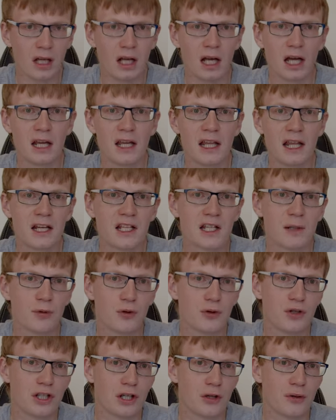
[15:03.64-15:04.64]
And then I
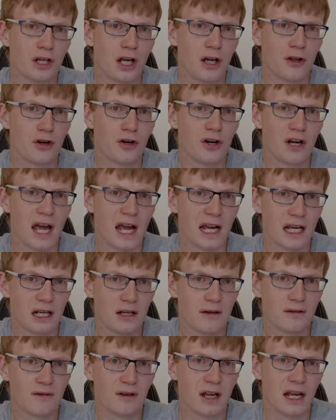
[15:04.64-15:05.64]
suppose the only other
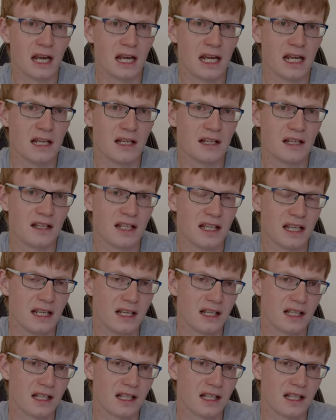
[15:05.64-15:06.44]
negative is the